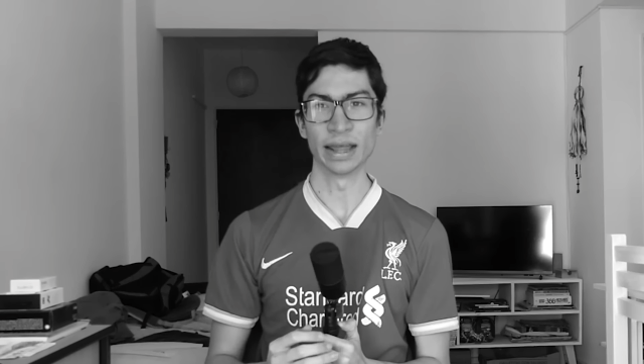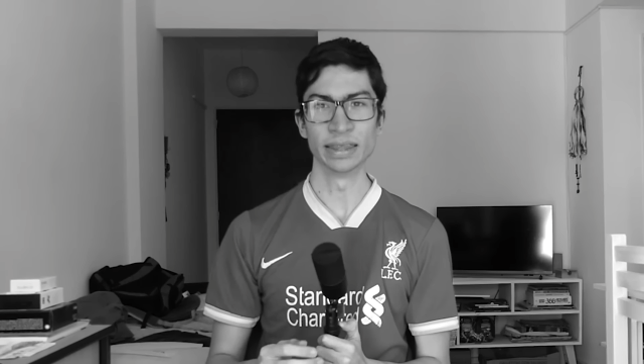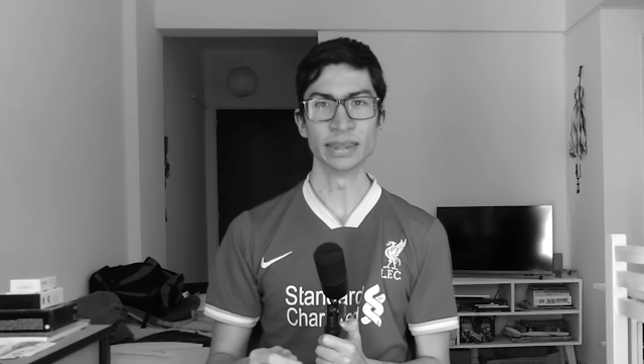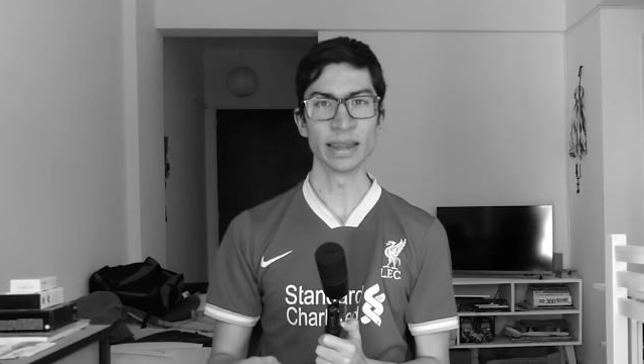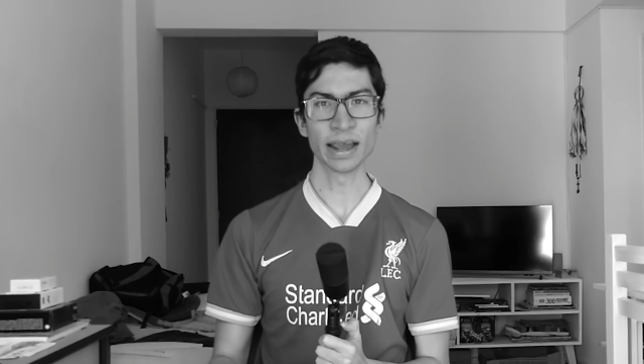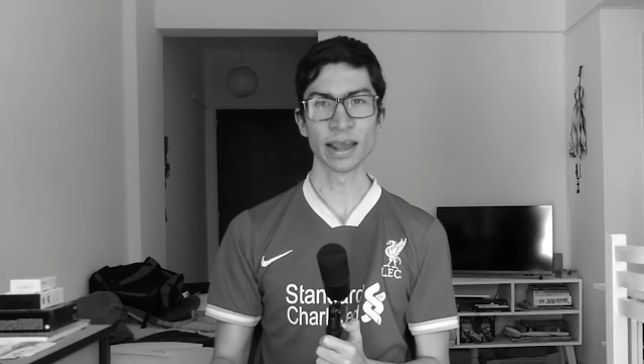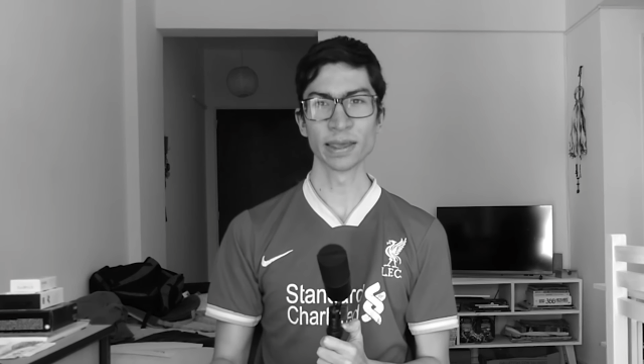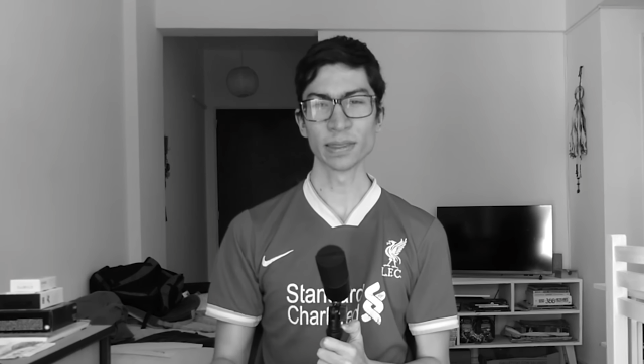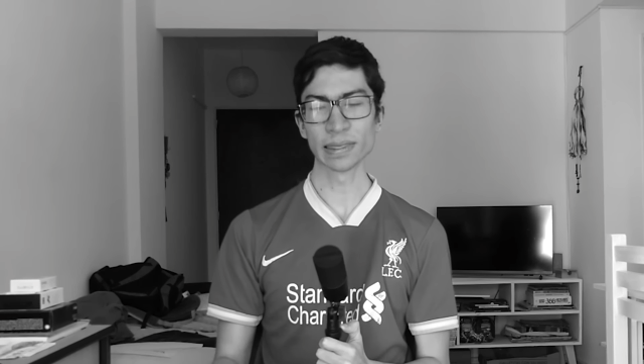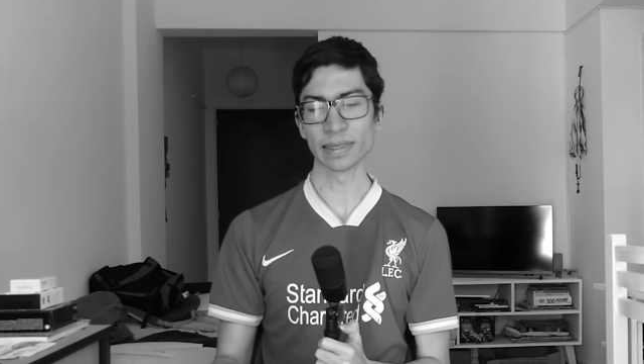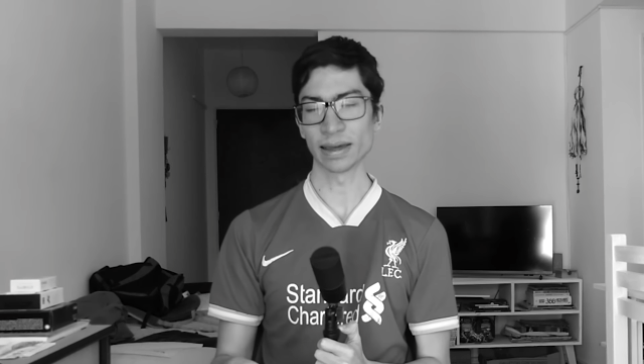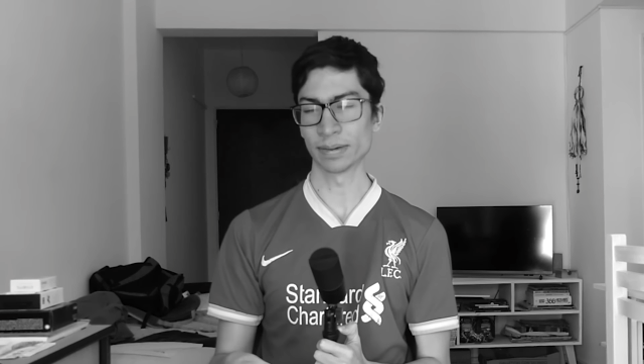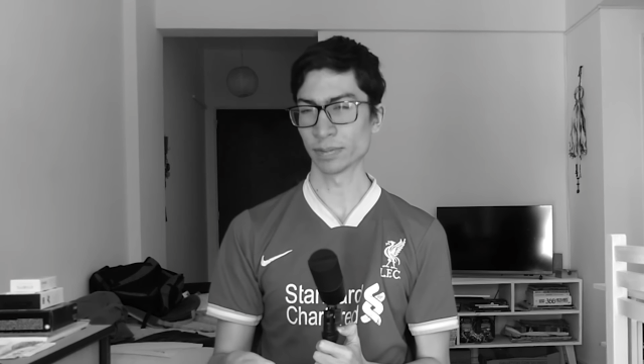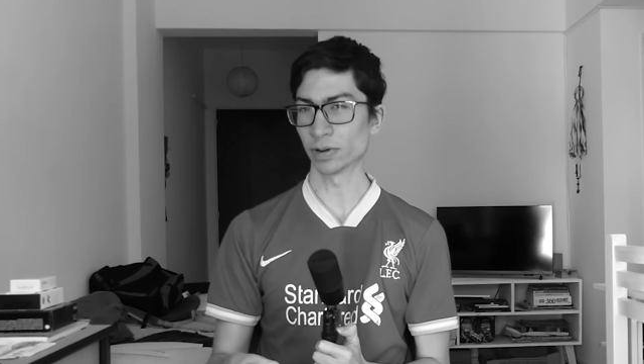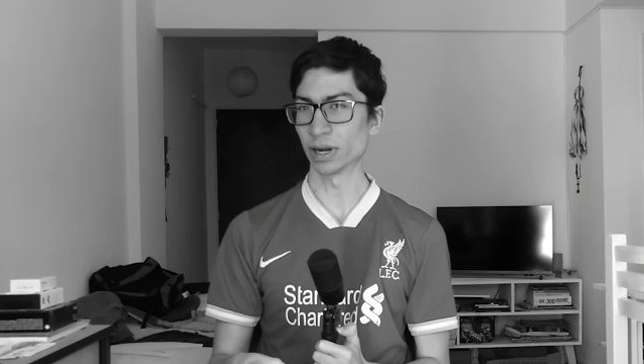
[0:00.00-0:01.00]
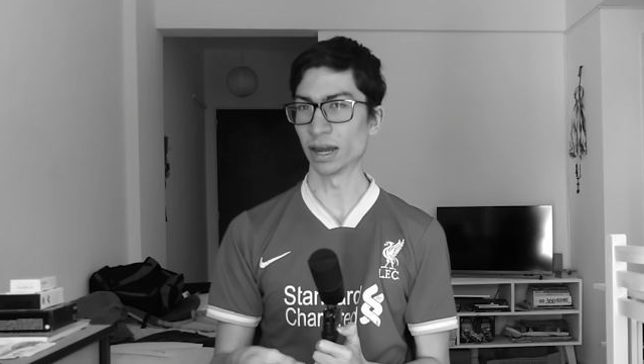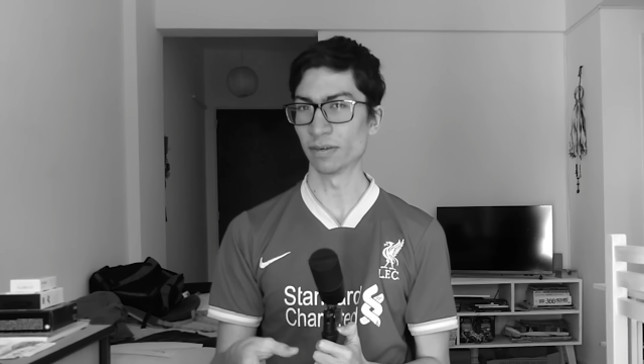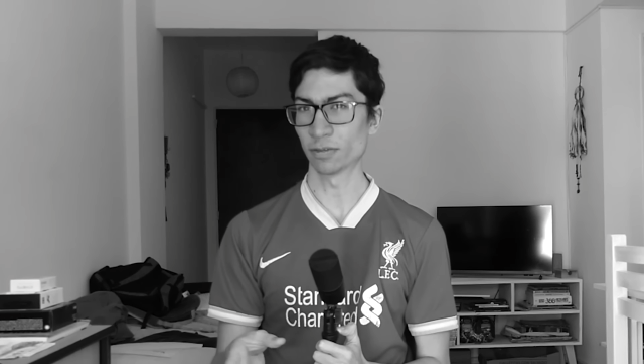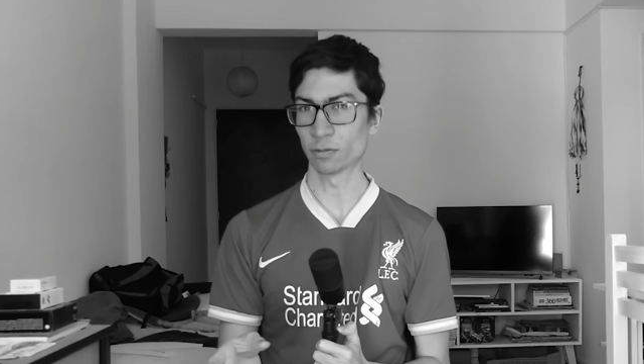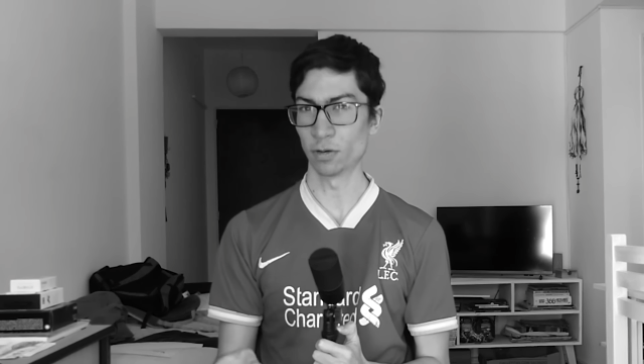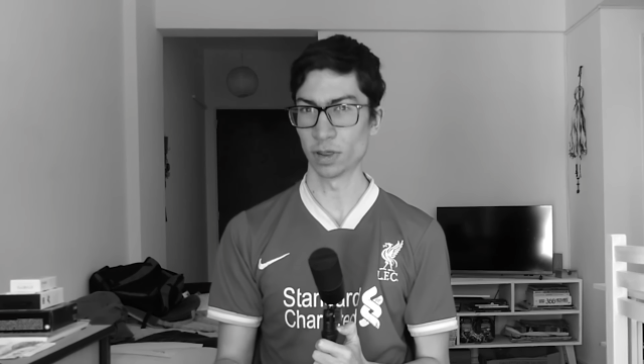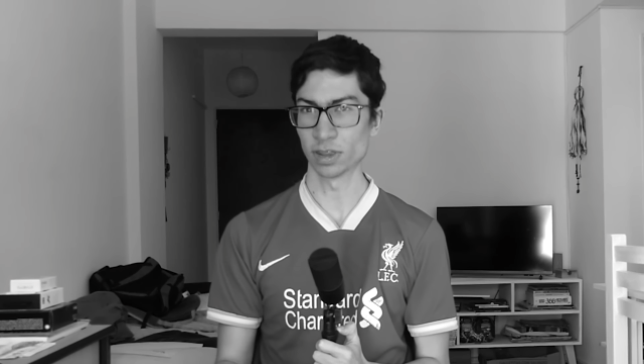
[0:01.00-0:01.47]
And 9th, I'm gonna
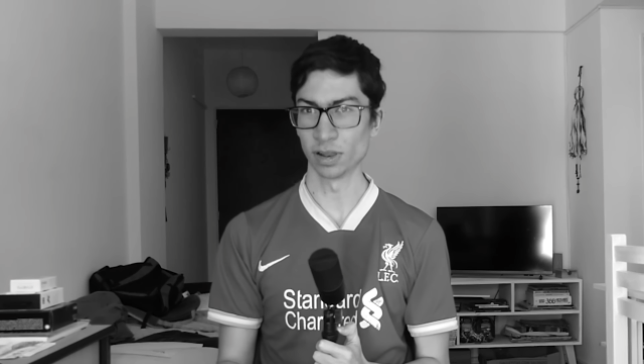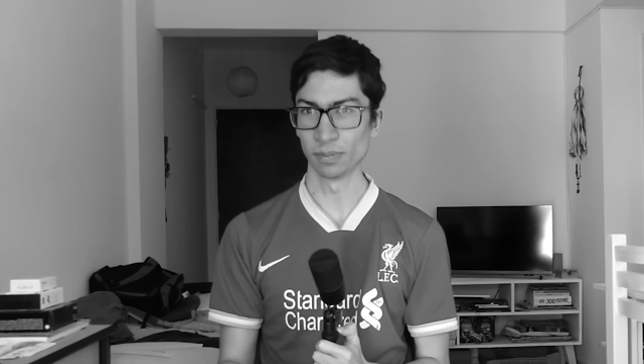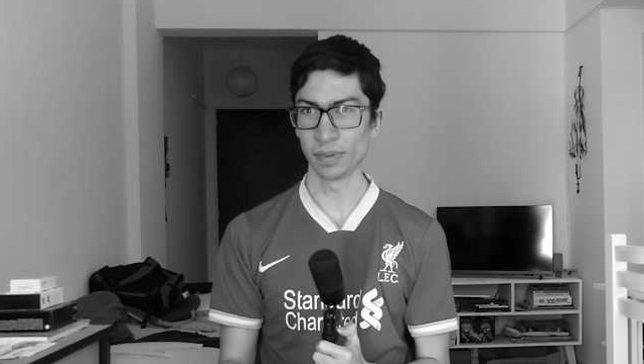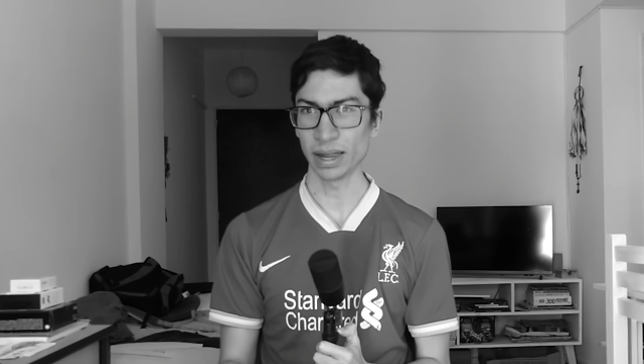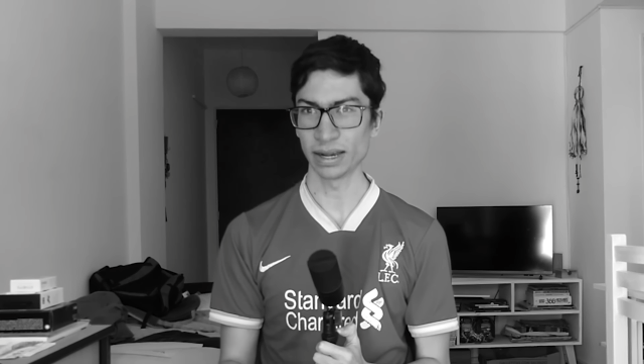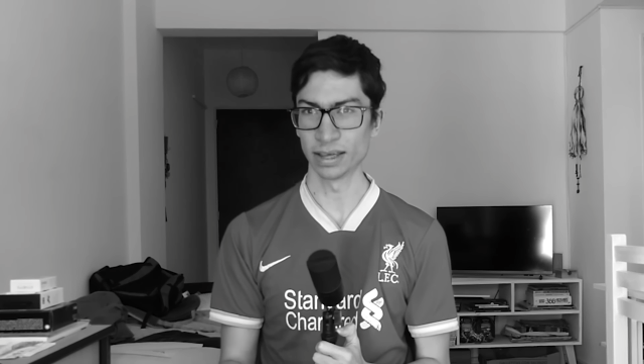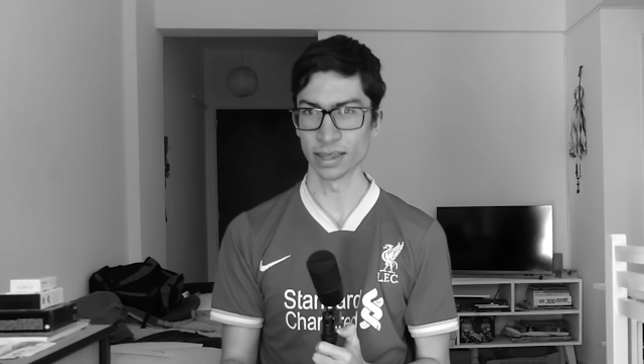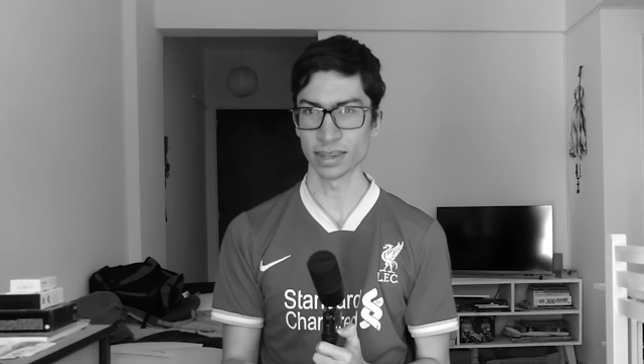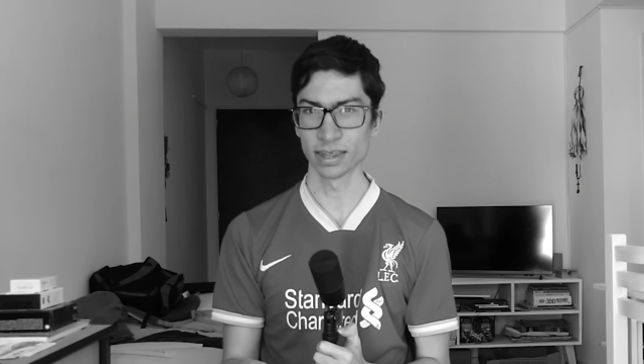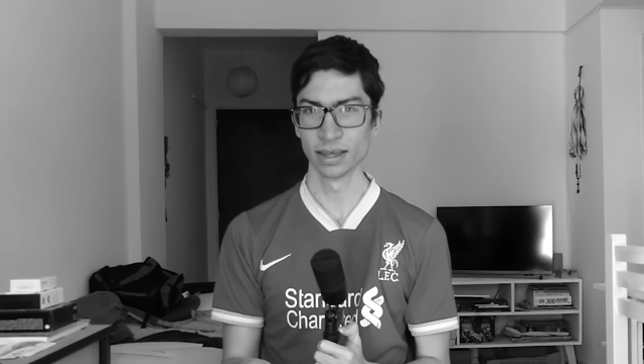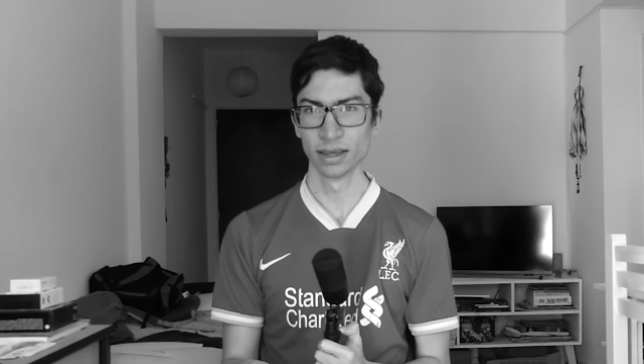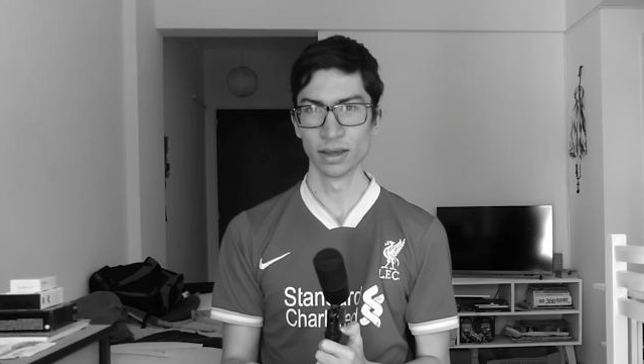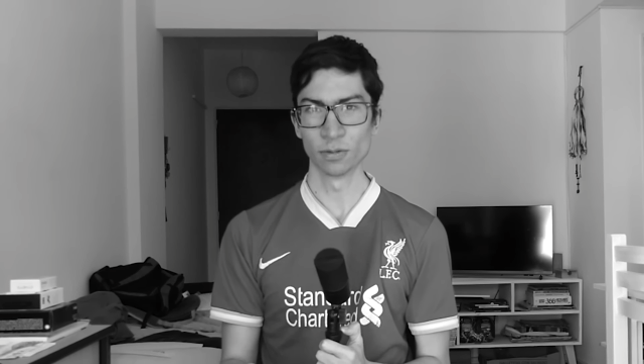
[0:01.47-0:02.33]
have Crystal Palace.